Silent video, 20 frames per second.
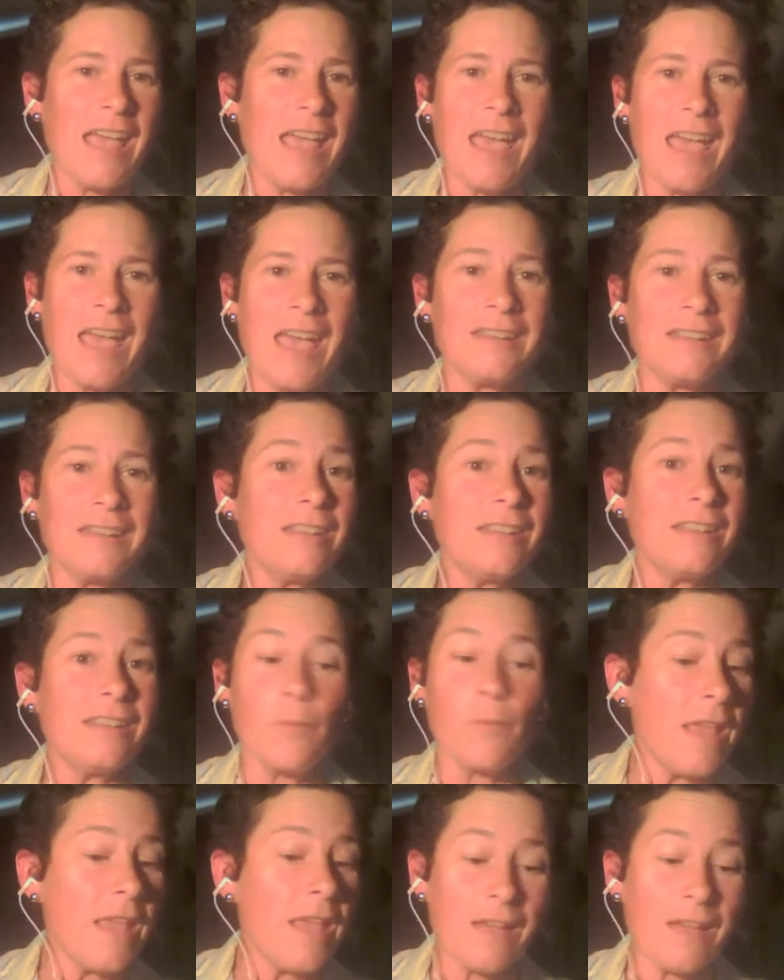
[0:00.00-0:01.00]
And
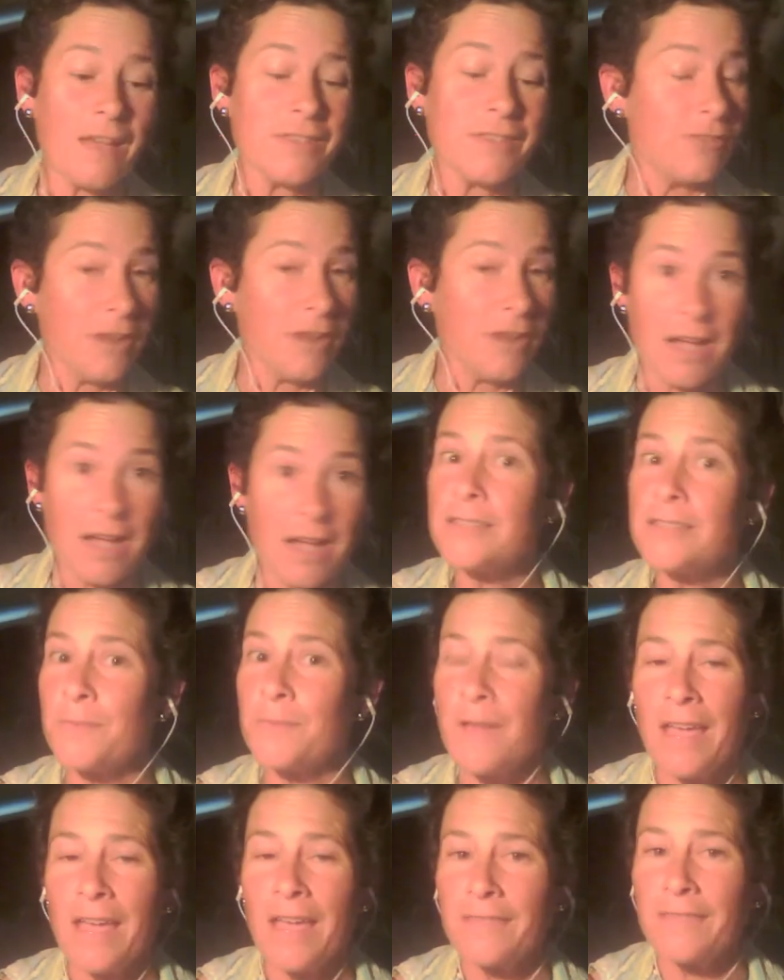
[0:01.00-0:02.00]
we have the
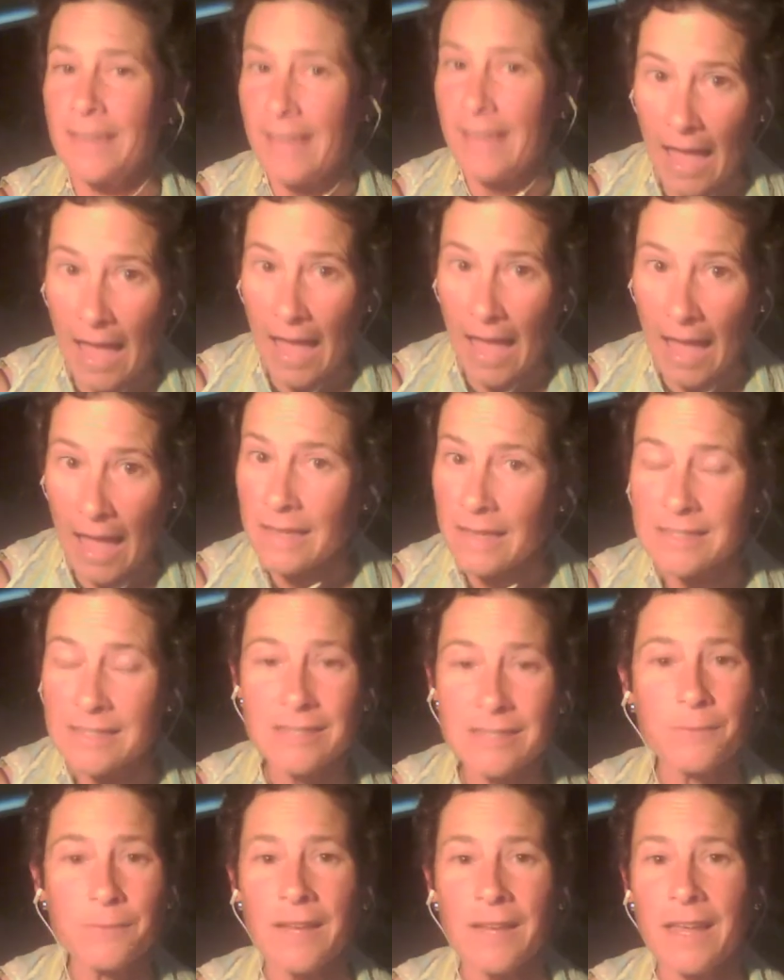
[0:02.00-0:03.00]
drugs, we have the
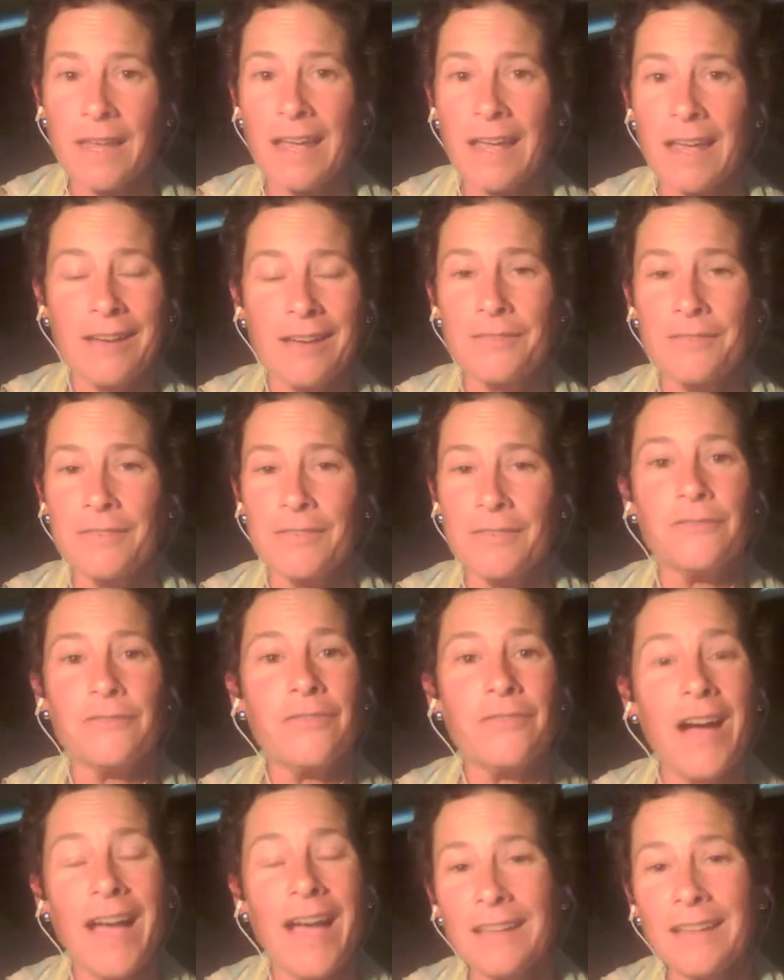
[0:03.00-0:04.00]
gangs, we have the
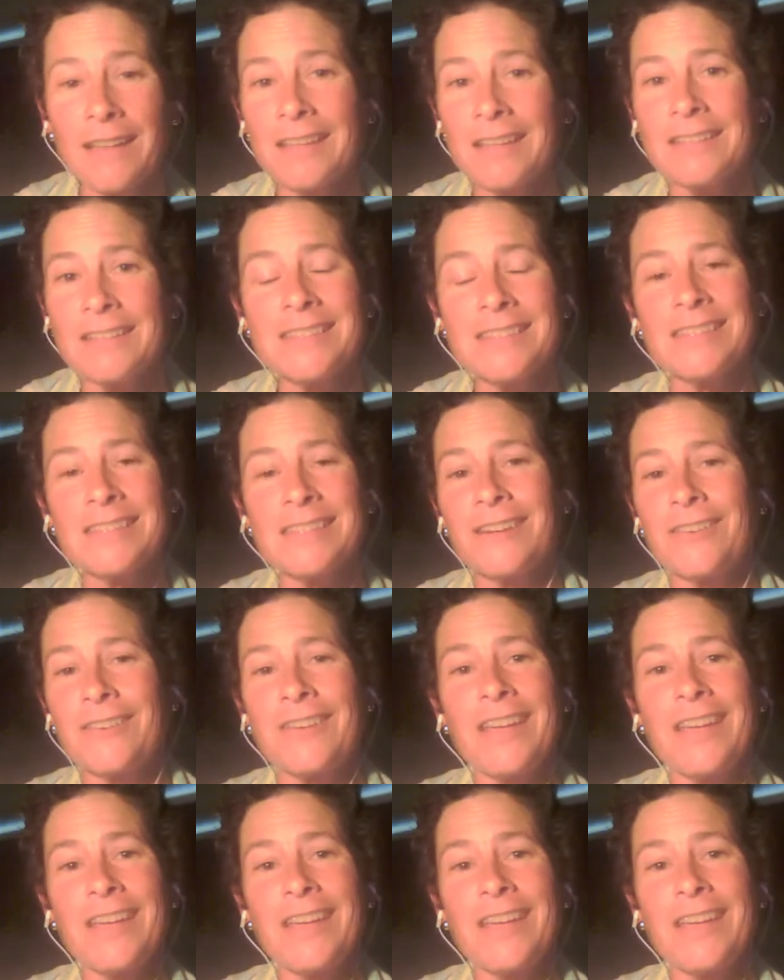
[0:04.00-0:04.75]
violence,